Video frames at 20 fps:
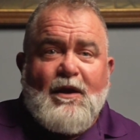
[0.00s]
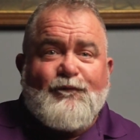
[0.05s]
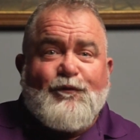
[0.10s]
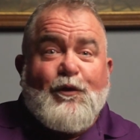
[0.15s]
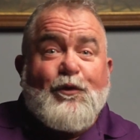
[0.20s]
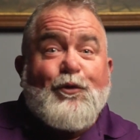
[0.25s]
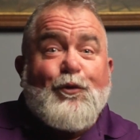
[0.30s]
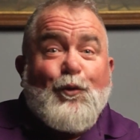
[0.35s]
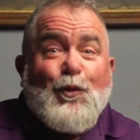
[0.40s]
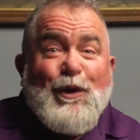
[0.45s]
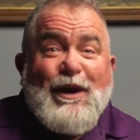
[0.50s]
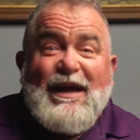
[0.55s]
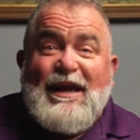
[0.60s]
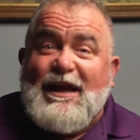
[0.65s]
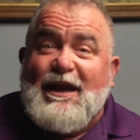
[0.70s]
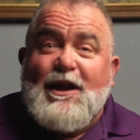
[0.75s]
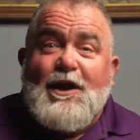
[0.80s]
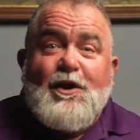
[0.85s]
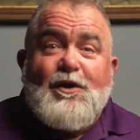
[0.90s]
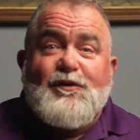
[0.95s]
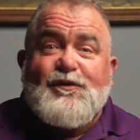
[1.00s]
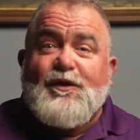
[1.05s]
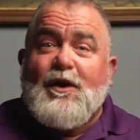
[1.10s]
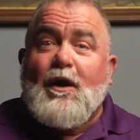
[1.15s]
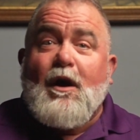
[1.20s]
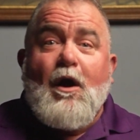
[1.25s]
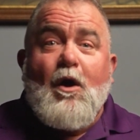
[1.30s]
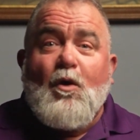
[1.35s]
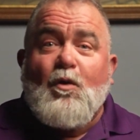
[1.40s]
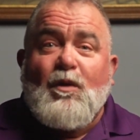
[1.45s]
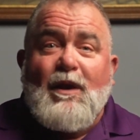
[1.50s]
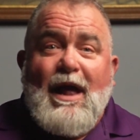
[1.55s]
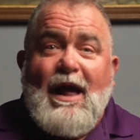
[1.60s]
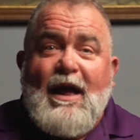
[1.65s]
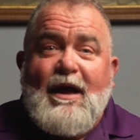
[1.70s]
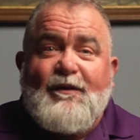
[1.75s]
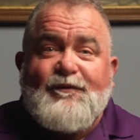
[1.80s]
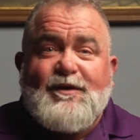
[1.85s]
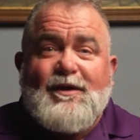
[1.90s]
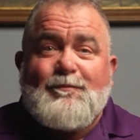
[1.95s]
For three years, their whole
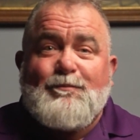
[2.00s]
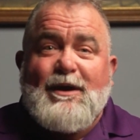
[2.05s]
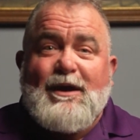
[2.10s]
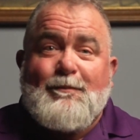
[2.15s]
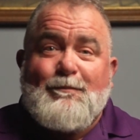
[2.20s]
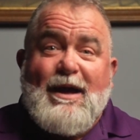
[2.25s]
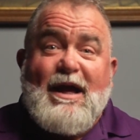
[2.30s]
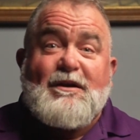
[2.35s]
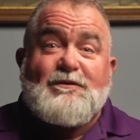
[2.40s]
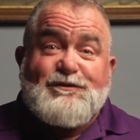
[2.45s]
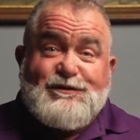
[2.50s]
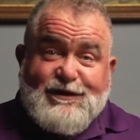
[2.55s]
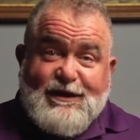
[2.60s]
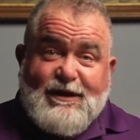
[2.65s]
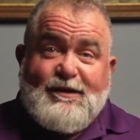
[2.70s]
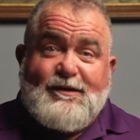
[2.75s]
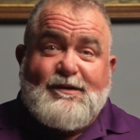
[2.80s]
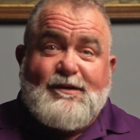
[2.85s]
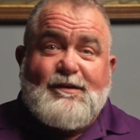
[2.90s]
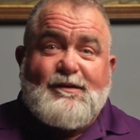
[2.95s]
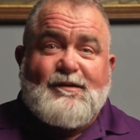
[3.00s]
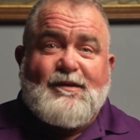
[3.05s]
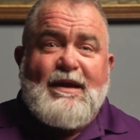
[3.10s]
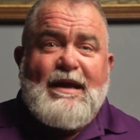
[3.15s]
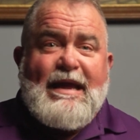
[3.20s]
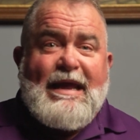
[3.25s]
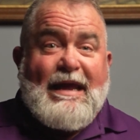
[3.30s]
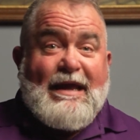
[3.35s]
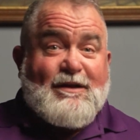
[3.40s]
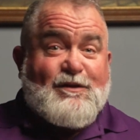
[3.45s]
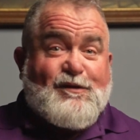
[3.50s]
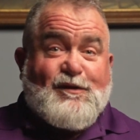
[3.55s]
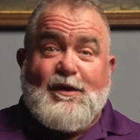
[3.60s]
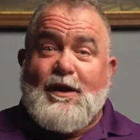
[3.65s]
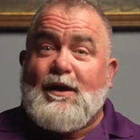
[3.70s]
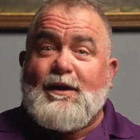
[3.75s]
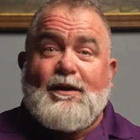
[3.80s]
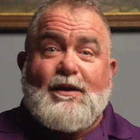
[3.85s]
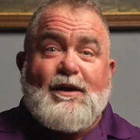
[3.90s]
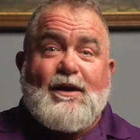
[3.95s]
lives had been about Jesus. And
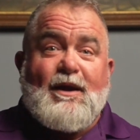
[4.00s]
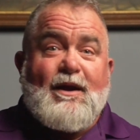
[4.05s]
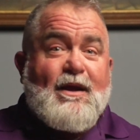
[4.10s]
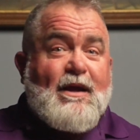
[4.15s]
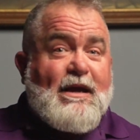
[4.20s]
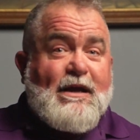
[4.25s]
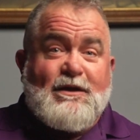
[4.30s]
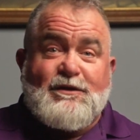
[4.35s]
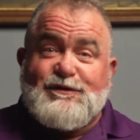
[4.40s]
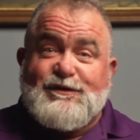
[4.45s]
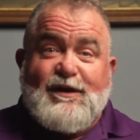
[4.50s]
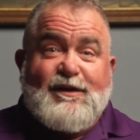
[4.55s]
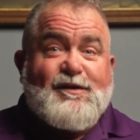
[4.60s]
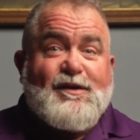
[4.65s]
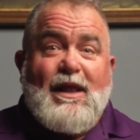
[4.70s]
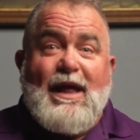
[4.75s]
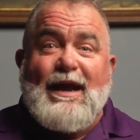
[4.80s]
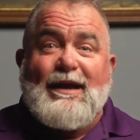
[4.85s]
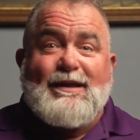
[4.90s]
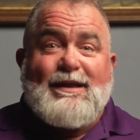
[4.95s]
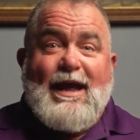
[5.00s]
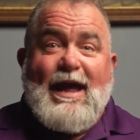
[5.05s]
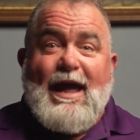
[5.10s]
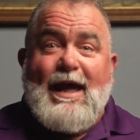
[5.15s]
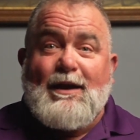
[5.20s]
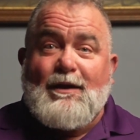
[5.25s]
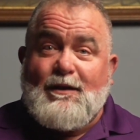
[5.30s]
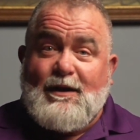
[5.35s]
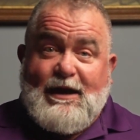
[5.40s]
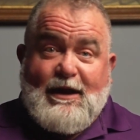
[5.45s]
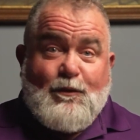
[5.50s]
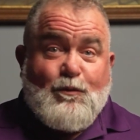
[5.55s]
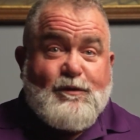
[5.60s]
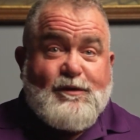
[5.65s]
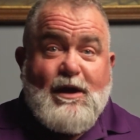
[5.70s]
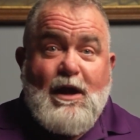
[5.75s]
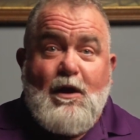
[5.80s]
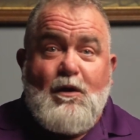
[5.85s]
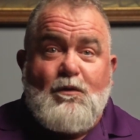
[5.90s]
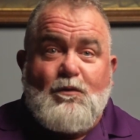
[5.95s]
suddenly, just like that, he
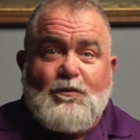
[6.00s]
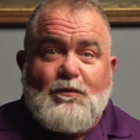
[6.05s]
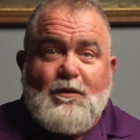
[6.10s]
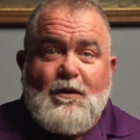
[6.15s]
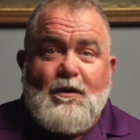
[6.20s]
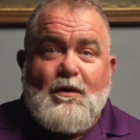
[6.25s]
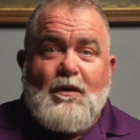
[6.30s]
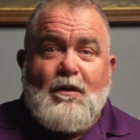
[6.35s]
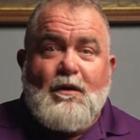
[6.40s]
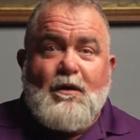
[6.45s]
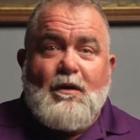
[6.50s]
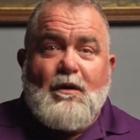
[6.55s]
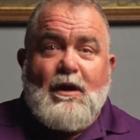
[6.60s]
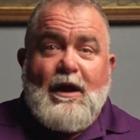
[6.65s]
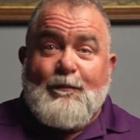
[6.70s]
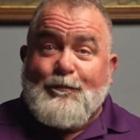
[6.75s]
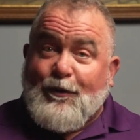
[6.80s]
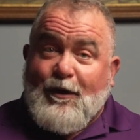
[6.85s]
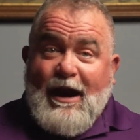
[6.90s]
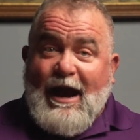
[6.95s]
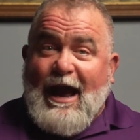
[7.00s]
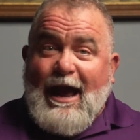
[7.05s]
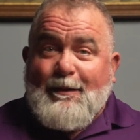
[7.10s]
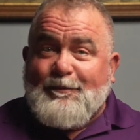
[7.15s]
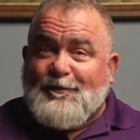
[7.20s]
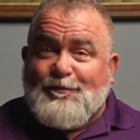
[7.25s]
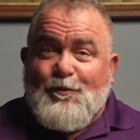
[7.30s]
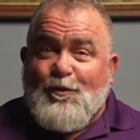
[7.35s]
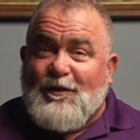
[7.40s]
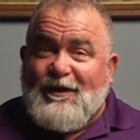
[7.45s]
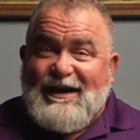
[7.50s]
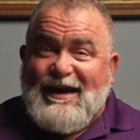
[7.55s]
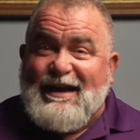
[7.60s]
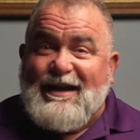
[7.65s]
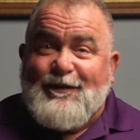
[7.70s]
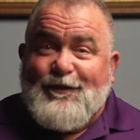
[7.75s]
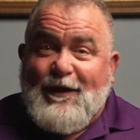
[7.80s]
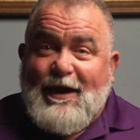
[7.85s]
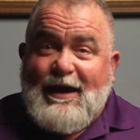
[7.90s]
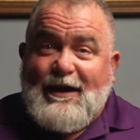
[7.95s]
was gone. And perhaps more than
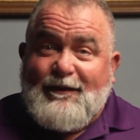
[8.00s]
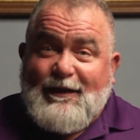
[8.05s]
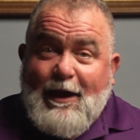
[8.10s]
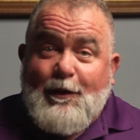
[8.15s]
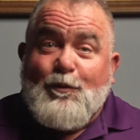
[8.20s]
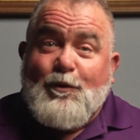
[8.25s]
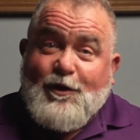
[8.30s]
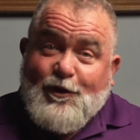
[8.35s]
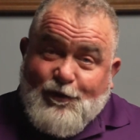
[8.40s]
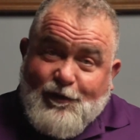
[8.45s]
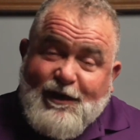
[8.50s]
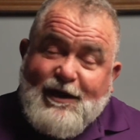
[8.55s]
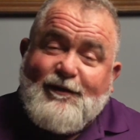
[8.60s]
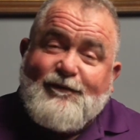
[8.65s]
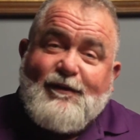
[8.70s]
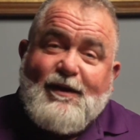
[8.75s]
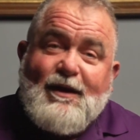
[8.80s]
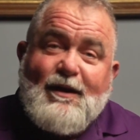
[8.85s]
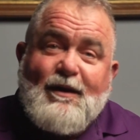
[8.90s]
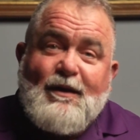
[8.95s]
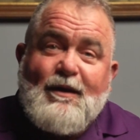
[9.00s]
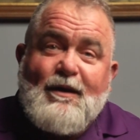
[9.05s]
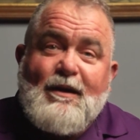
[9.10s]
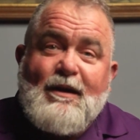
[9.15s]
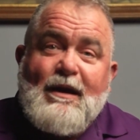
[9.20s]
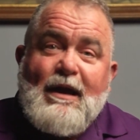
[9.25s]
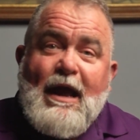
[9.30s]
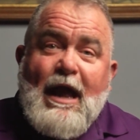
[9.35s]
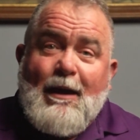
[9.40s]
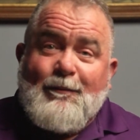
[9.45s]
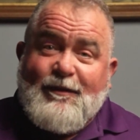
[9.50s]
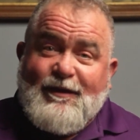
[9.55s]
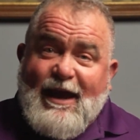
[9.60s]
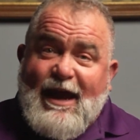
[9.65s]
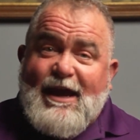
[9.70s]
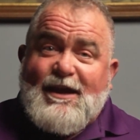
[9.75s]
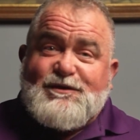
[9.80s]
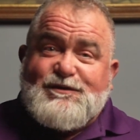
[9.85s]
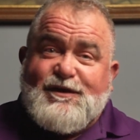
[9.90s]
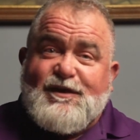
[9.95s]
anything, they were grieving. I mean,
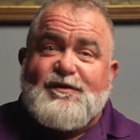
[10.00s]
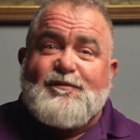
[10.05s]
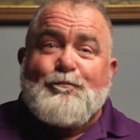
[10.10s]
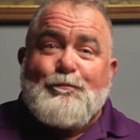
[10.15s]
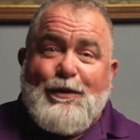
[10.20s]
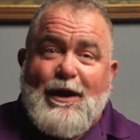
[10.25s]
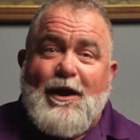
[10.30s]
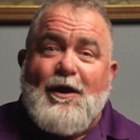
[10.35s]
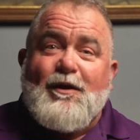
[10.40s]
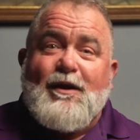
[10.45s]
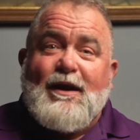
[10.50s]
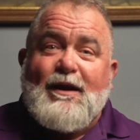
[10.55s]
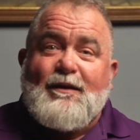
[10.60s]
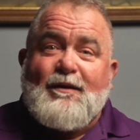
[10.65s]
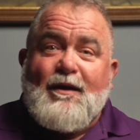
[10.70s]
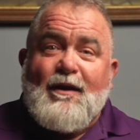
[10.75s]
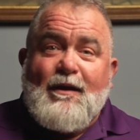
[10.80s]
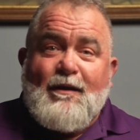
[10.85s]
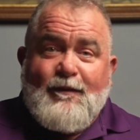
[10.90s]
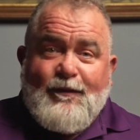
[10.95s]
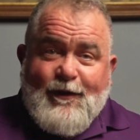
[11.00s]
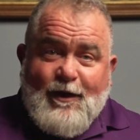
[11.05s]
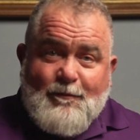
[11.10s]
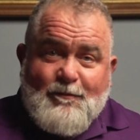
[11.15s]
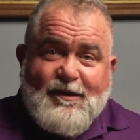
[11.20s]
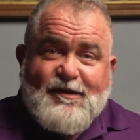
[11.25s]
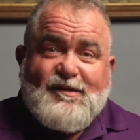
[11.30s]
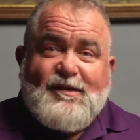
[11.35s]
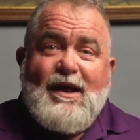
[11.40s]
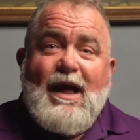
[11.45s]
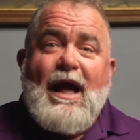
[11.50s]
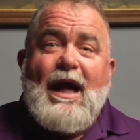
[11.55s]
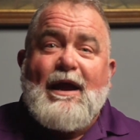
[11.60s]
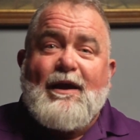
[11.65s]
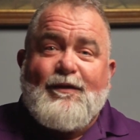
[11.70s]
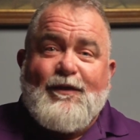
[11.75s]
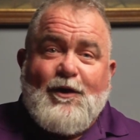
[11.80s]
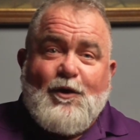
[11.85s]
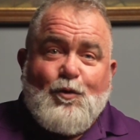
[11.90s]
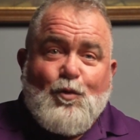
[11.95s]
they had just buried their
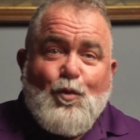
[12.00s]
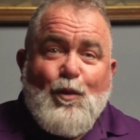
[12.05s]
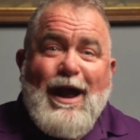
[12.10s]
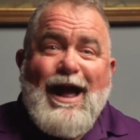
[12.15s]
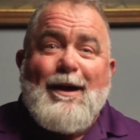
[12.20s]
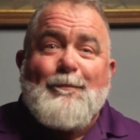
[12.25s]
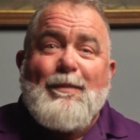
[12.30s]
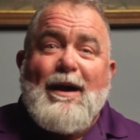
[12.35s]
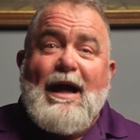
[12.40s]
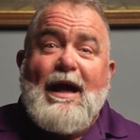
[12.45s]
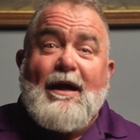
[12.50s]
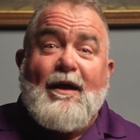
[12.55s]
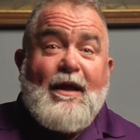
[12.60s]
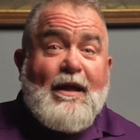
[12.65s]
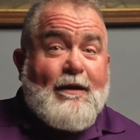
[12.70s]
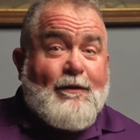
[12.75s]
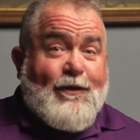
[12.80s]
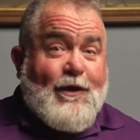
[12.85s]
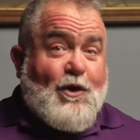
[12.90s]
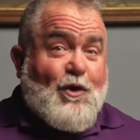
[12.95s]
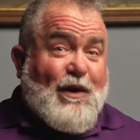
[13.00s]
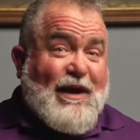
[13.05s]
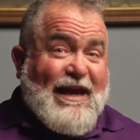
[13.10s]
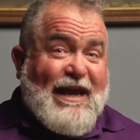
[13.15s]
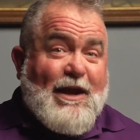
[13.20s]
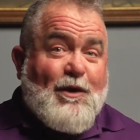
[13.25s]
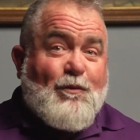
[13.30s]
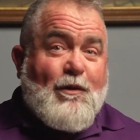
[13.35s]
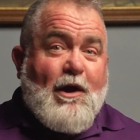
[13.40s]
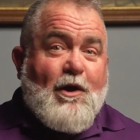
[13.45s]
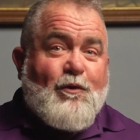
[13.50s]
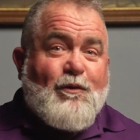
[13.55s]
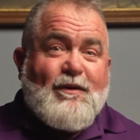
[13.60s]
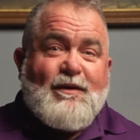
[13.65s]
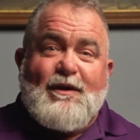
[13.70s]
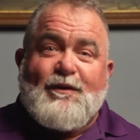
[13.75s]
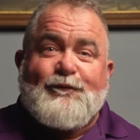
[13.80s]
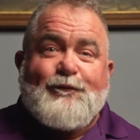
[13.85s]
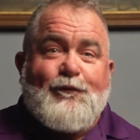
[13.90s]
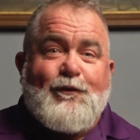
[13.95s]
Messiah, their rabbi, their hero,
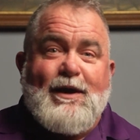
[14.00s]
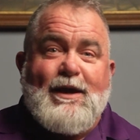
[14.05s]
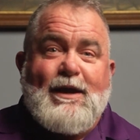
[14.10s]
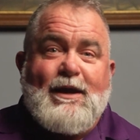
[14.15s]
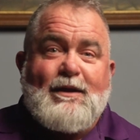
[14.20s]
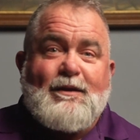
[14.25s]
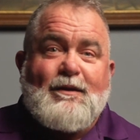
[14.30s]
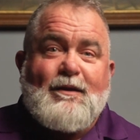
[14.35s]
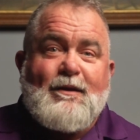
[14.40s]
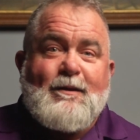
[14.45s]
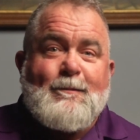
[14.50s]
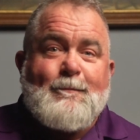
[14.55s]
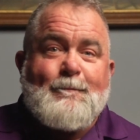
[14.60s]
and their friend.